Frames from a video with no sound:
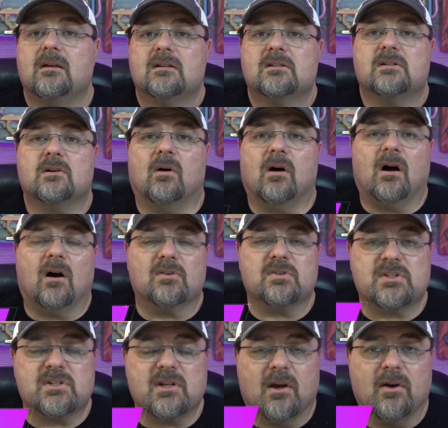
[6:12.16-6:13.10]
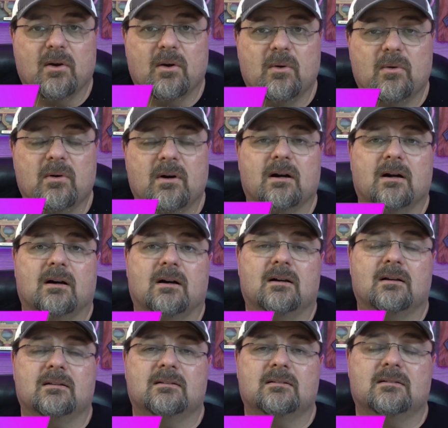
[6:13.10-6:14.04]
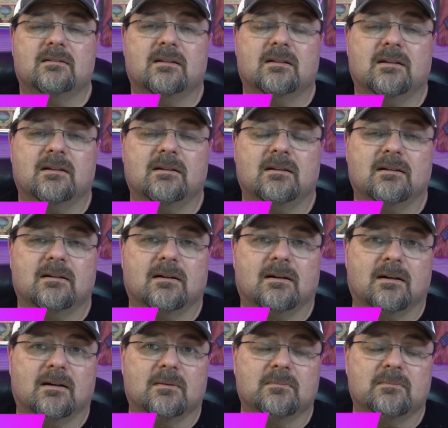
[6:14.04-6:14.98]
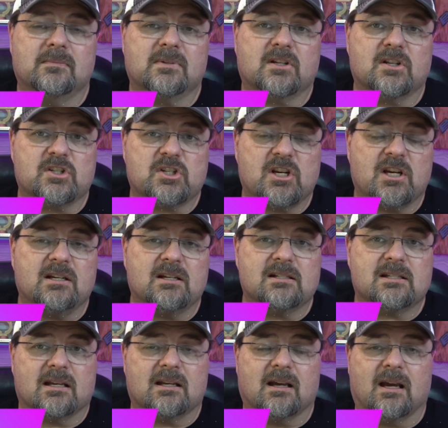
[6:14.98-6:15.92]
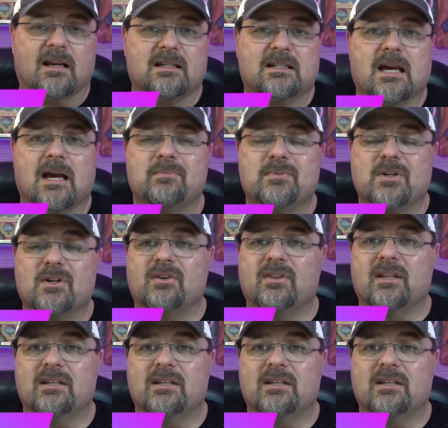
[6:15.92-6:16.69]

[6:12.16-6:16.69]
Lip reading: So also the Kachinas at nighttime. During